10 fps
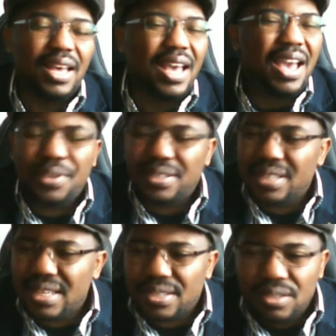
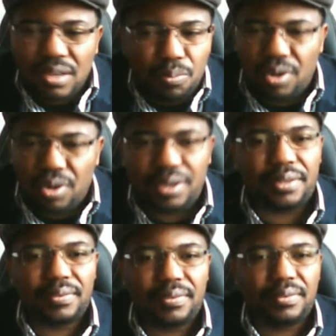Everything is not money.
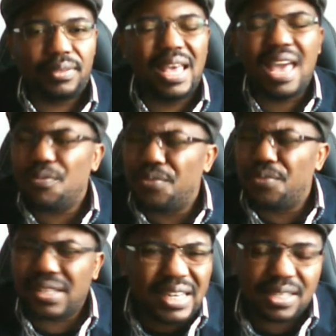
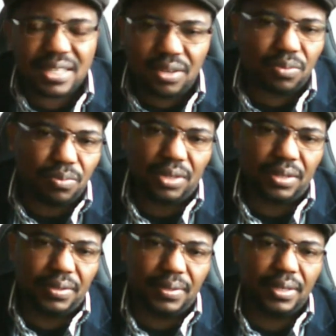Everything is not money.